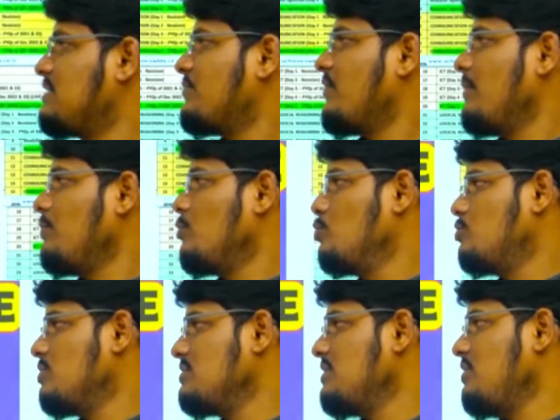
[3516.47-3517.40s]
from
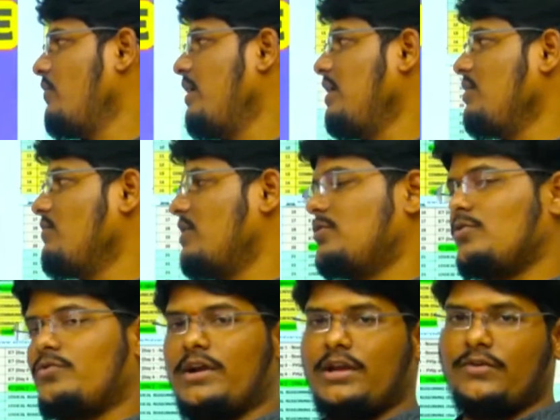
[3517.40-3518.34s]
2021 to
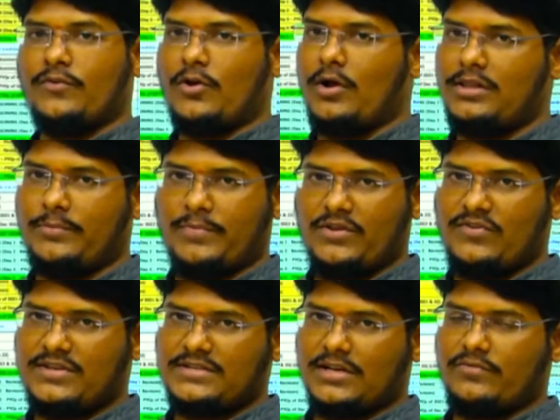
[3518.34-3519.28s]
24 all the
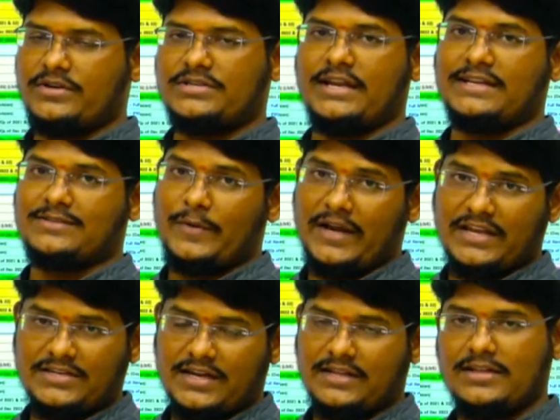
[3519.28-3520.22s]
previous year question
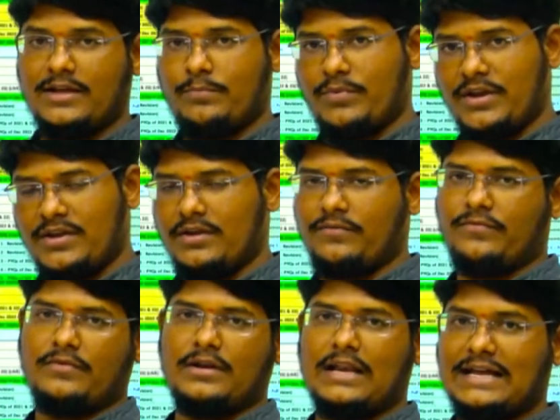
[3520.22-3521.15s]
explanation and their PDF
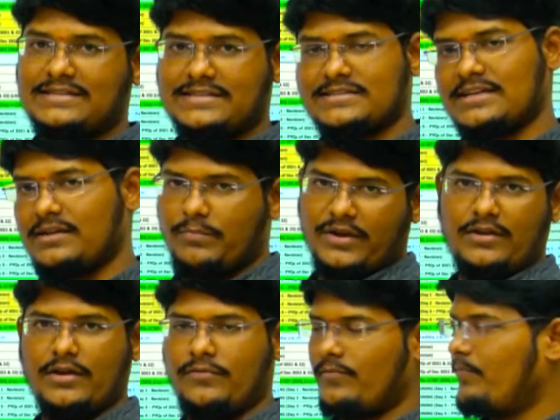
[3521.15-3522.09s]
classes and
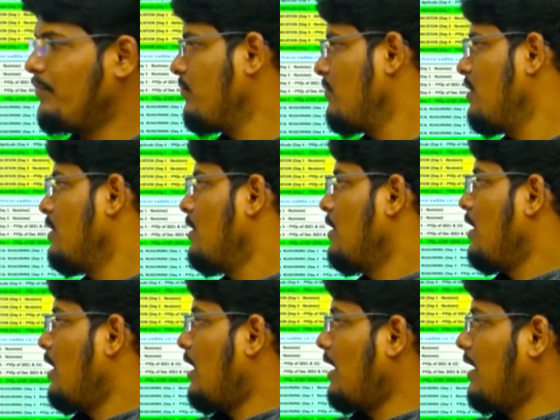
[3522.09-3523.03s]
PDF.
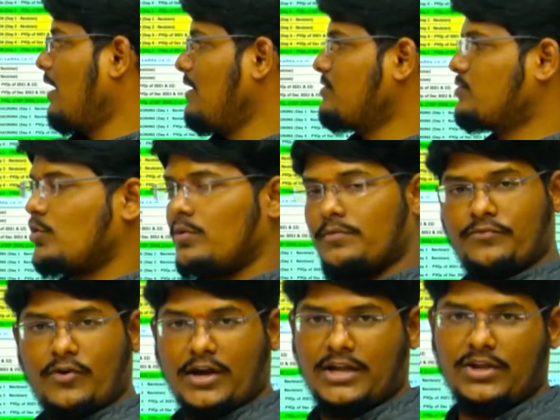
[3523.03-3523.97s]
And also
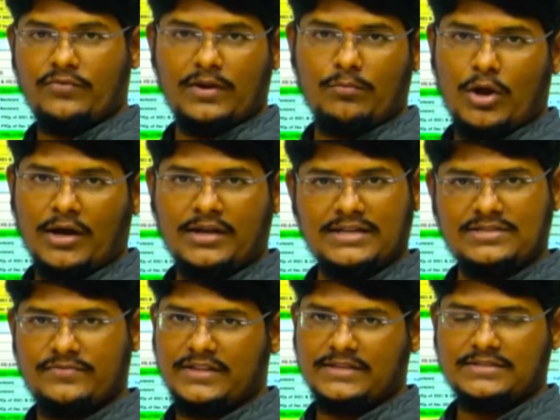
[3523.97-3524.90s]
41 mock tests
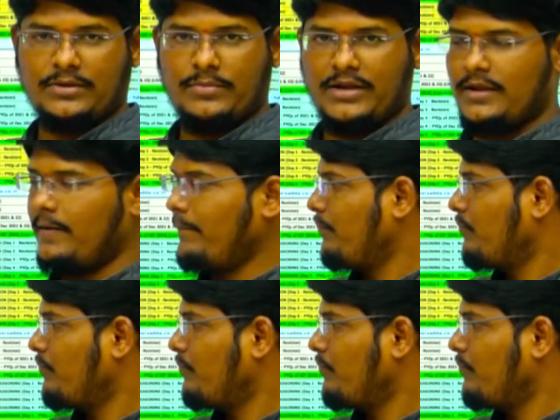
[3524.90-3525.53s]
with a CBT.